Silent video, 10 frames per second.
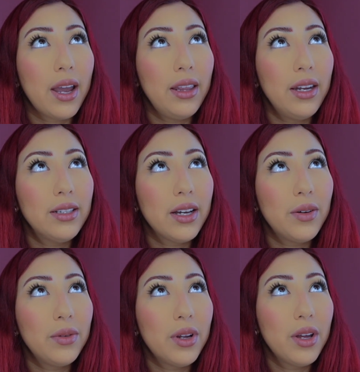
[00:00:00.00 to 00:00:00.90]
I laid
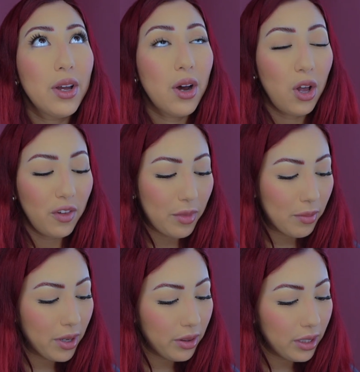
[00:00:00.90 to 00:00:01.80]
down all of my
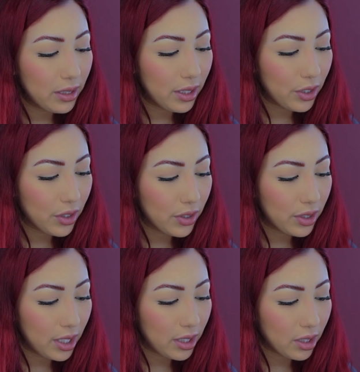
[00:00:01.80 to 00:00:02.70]
monthly stickers,
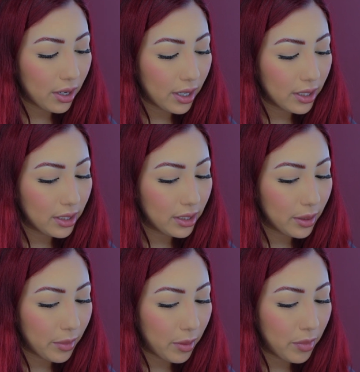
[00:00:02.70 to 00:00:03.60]
date
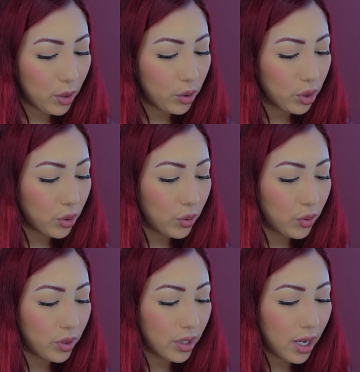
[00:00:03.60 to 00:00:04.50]
dots, my bill
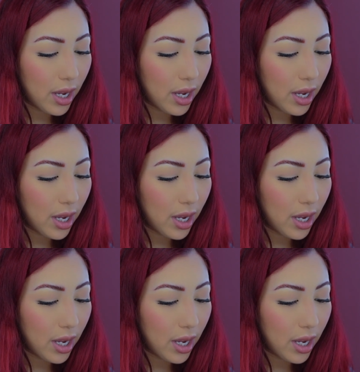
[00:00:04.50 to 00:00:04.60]
dues,